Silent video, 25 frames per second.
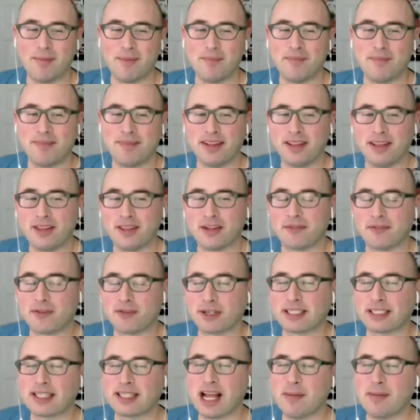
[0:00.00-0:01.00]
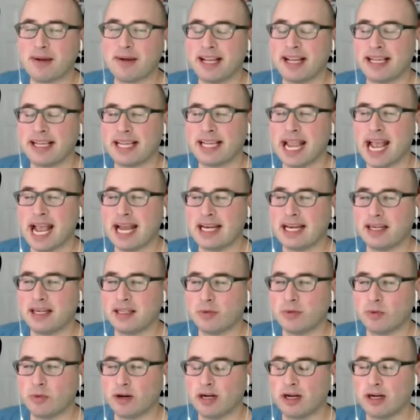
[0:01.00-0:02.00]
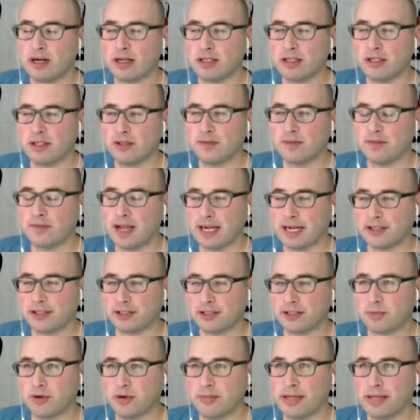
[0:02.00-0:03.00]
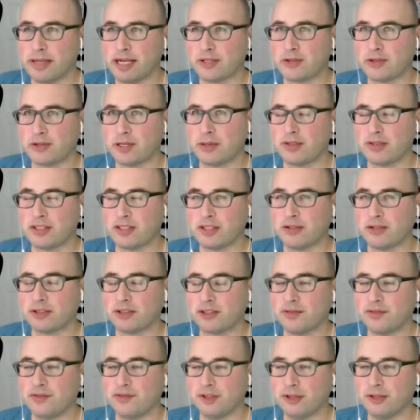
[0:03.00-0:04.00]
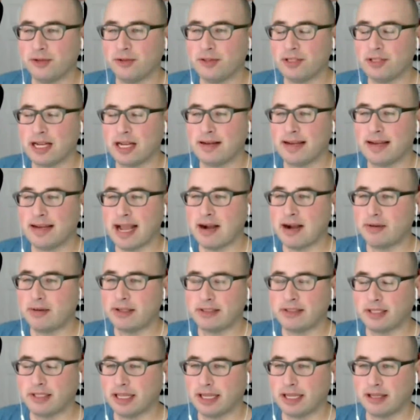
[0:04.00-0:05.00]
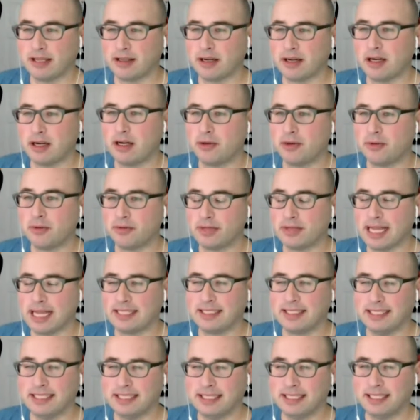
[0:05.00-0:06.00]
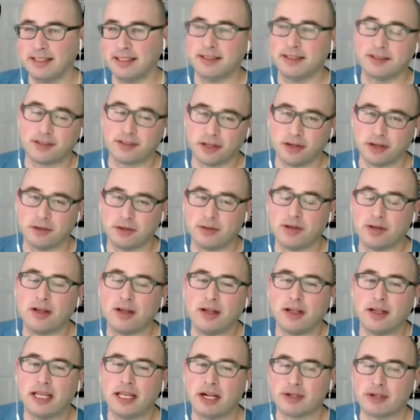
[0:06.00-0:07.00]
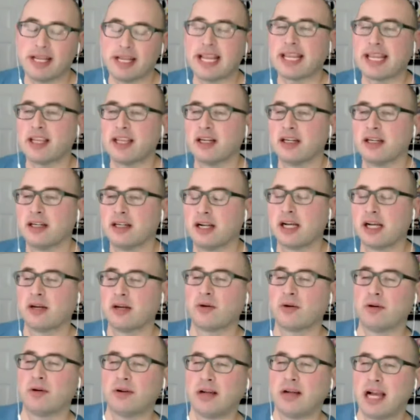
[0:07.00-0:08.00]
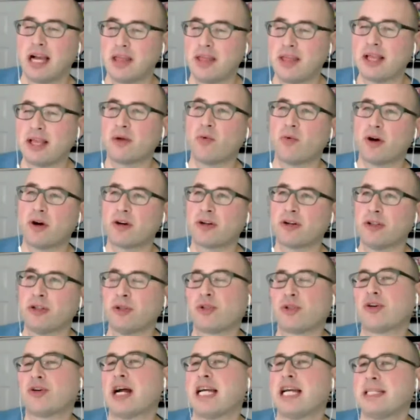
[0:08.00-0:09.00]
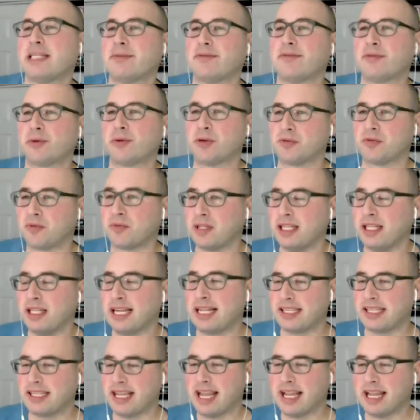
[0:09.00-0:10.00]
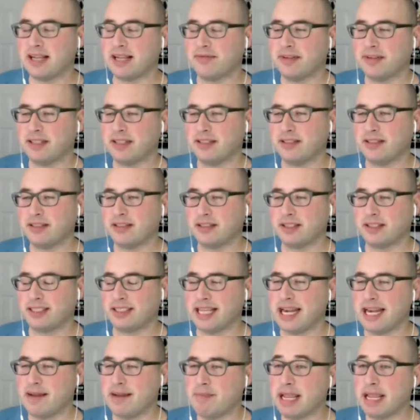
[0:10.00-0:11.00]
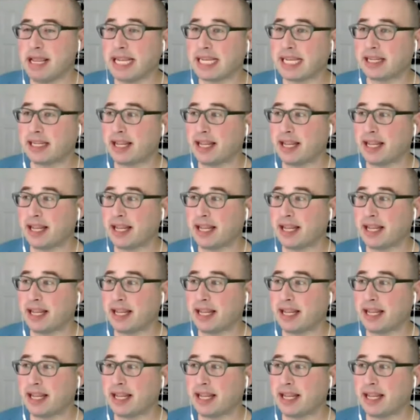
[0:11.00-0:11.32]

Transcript: um, the first time I added a, a two factor to 1Password, I was a little confused, and now it's like, oh, that's easy. So it'll take you, a, a, I think, one or two tries before you really get the hang of it, because they didn't